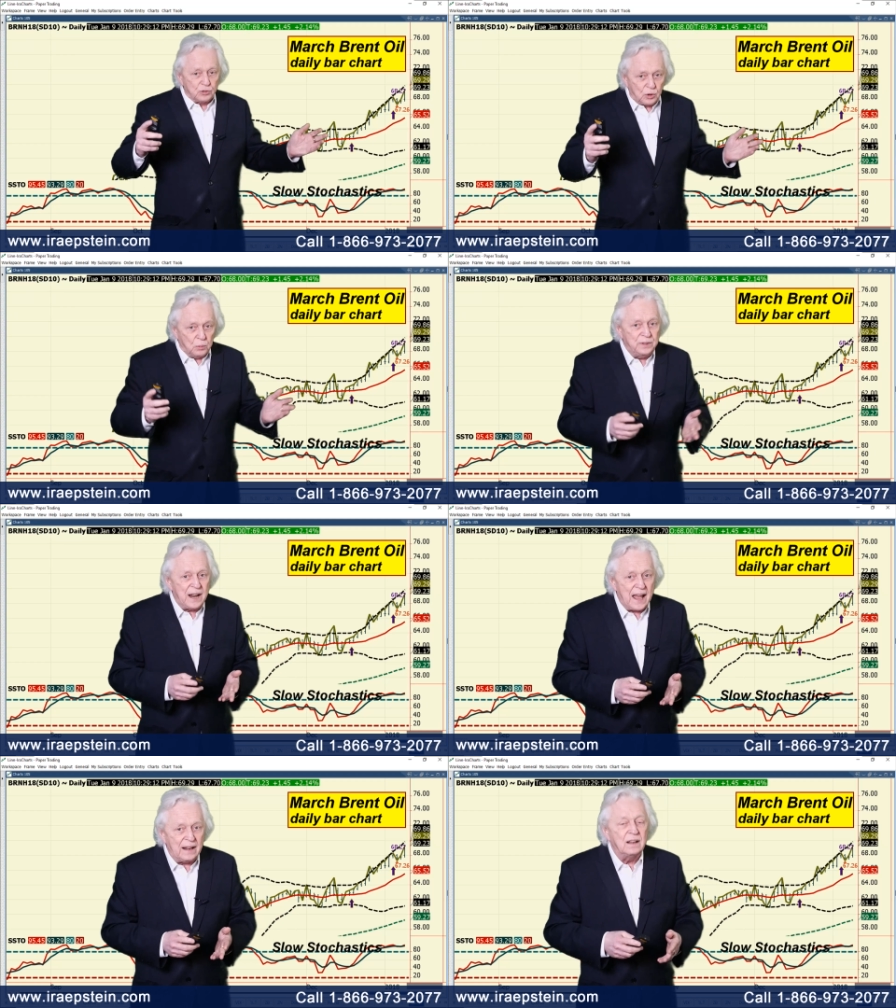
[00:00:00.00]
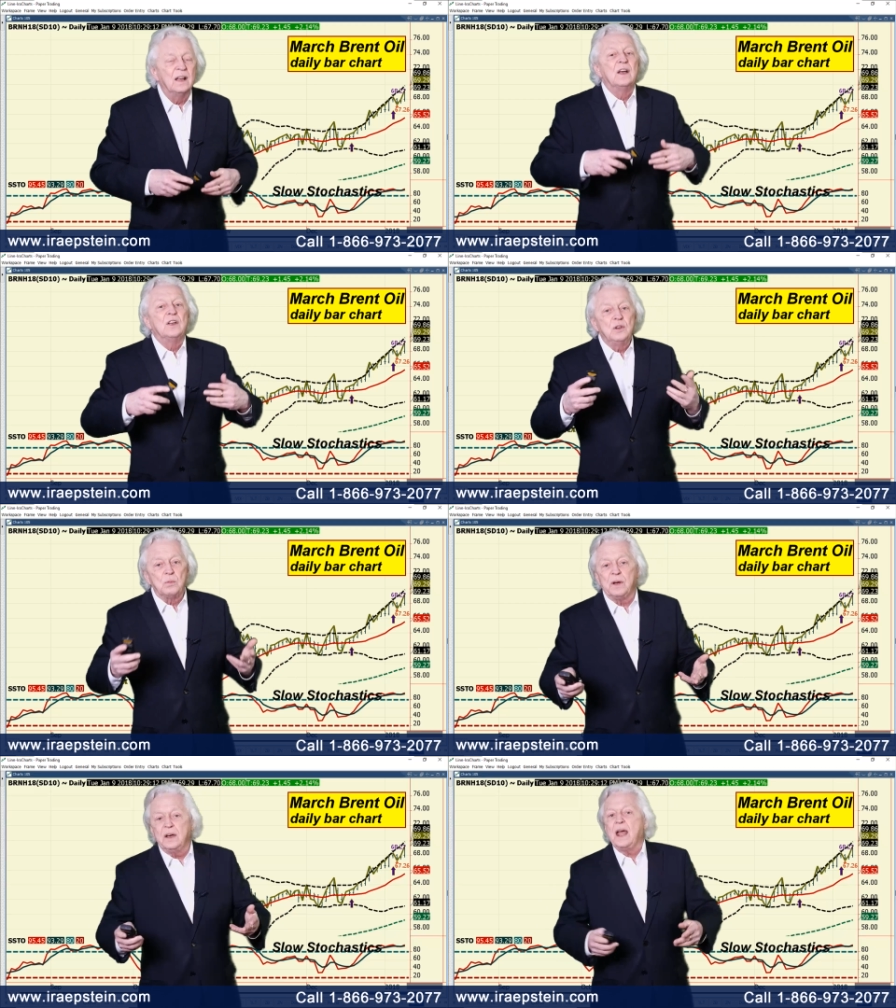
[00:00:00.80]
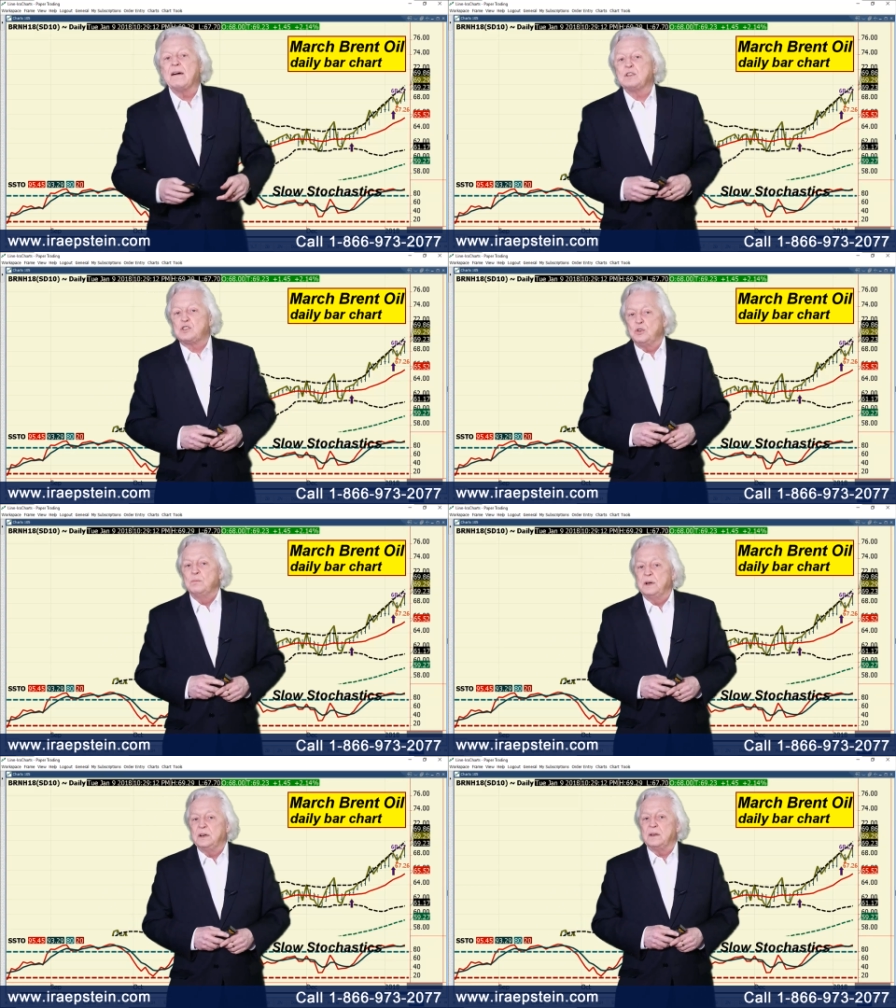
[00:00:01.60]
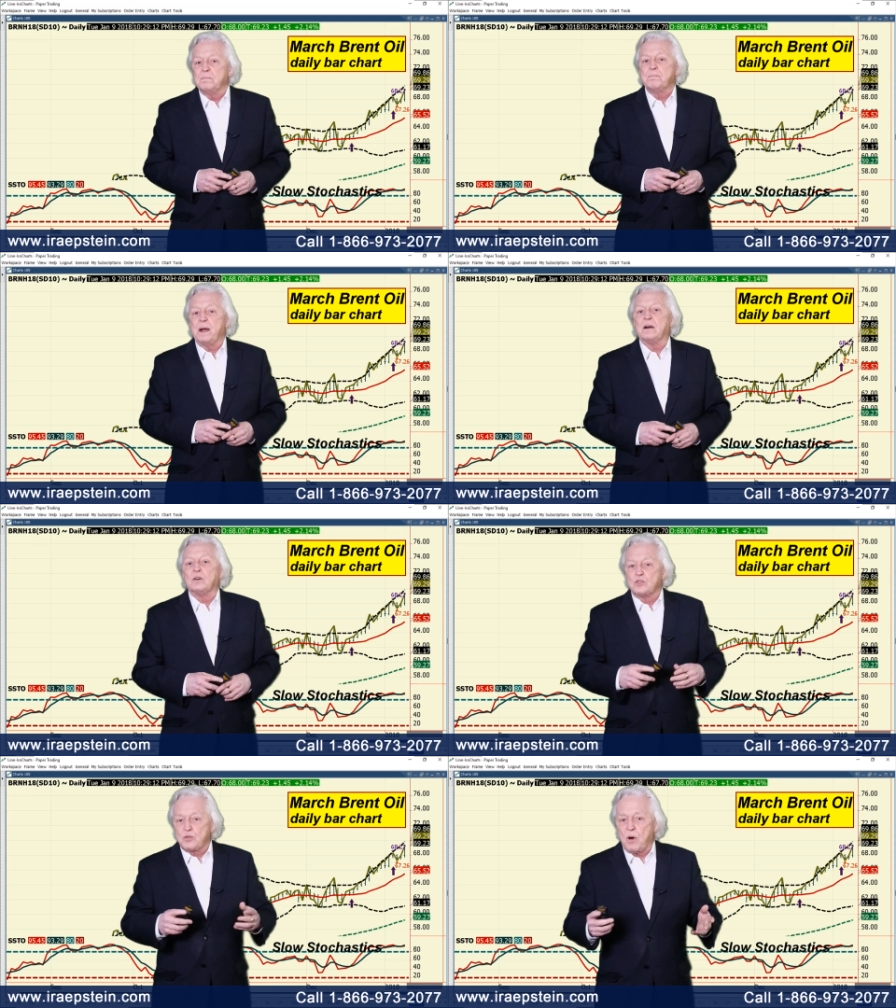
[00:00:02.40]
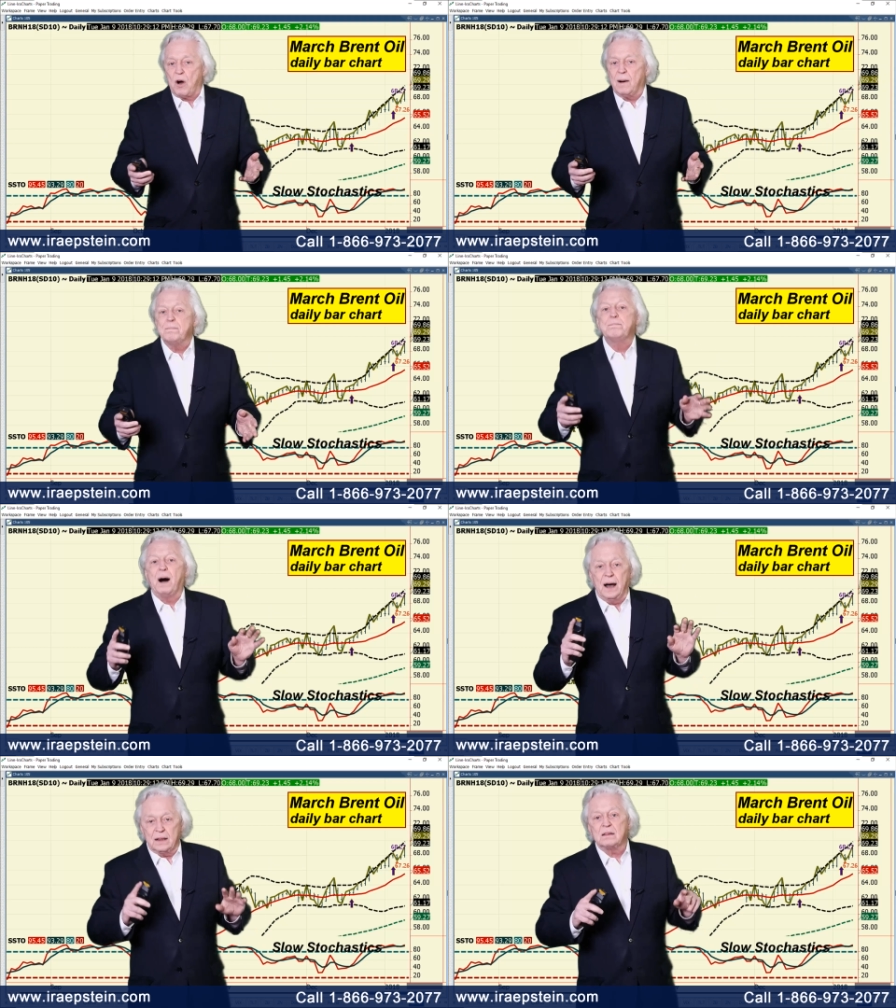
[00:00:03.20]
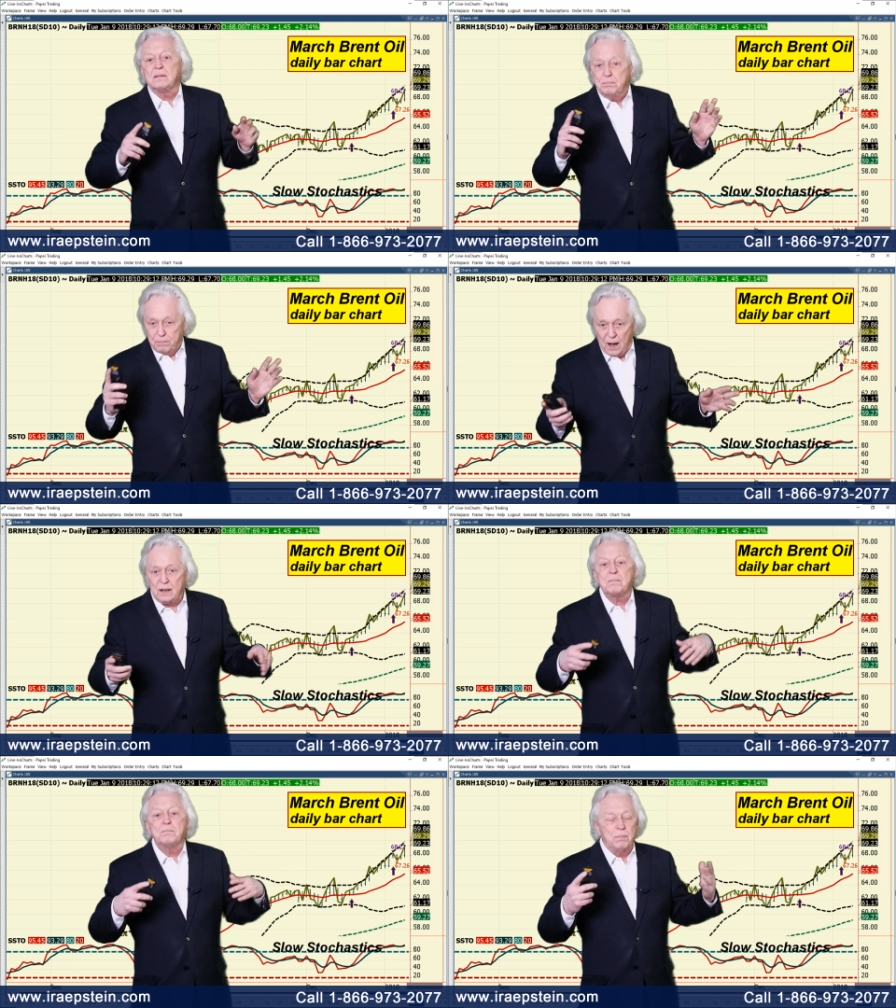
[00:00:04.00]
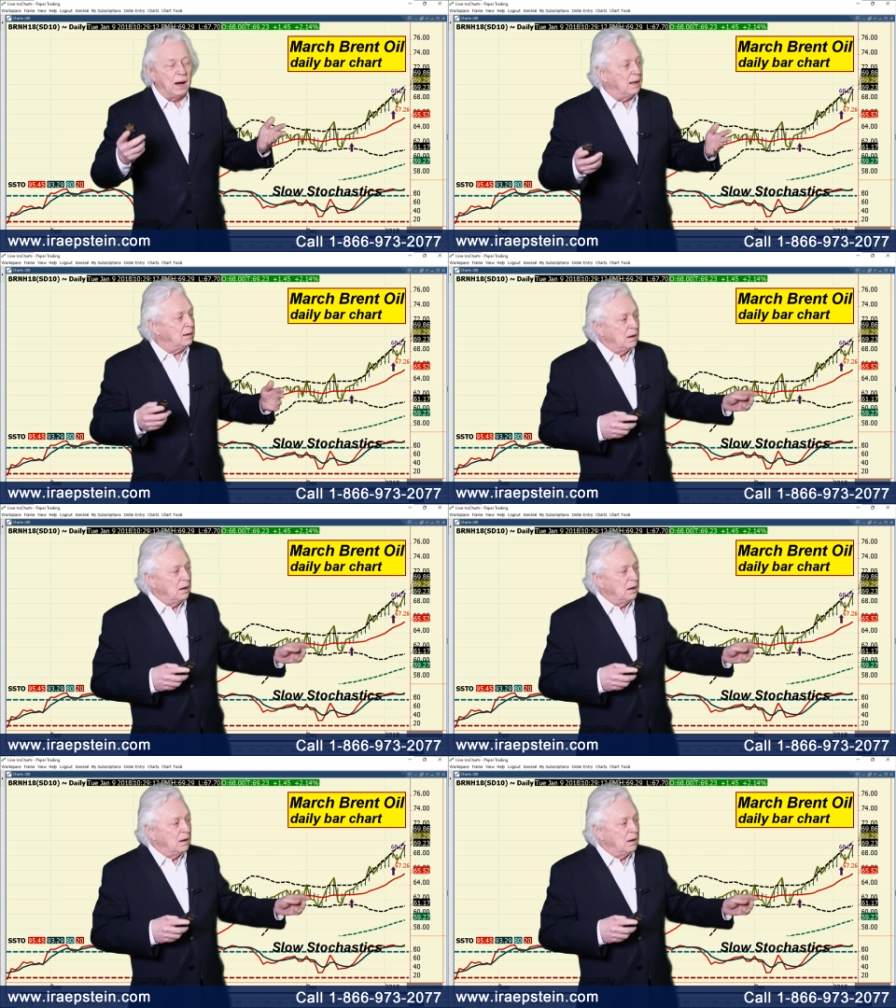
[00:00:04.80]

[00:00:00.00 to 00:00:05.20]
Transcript: So net, you really have a 2 million barrel draw. But, but, but,